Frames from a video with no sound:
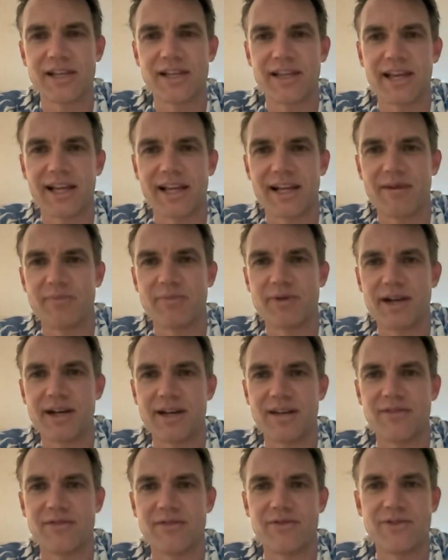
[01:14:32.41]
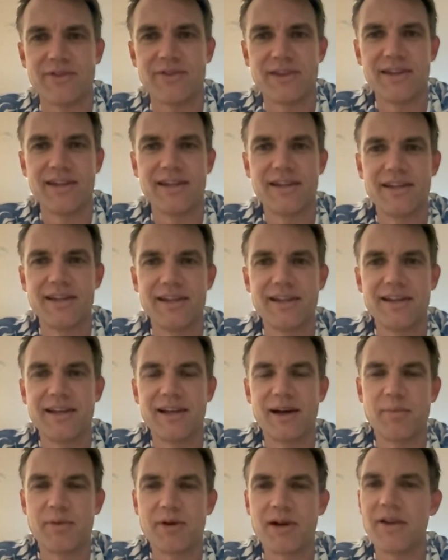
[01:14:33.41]
Like I'm kind
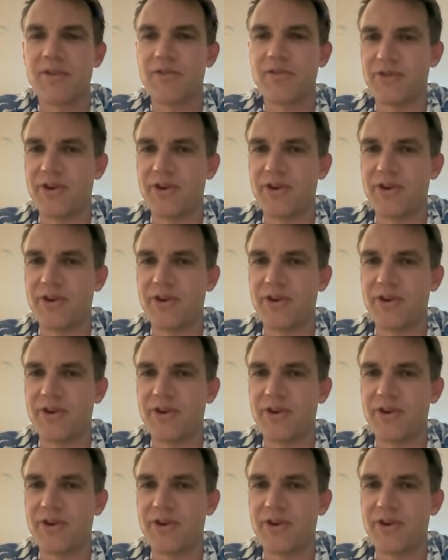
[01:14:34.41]
of